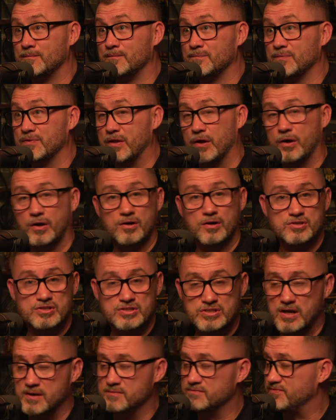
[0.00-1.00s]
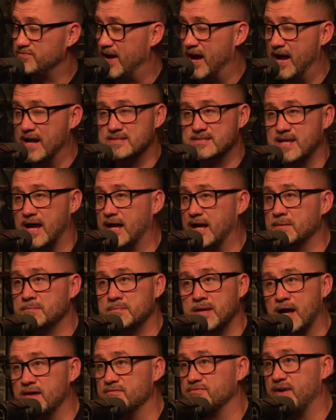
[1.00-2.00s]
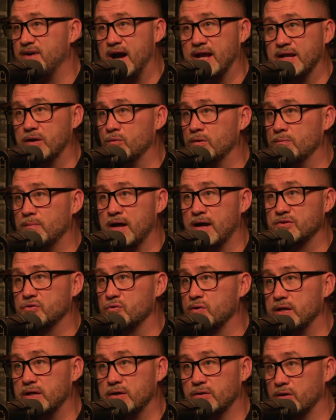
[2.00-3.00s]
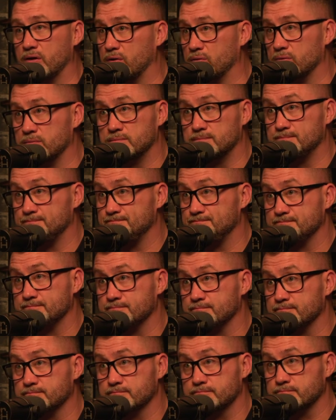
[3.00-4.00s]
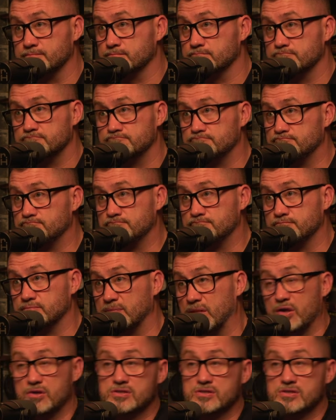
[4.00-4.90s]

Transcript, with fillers: There are some fights I am not fighting with my three-year-old. There are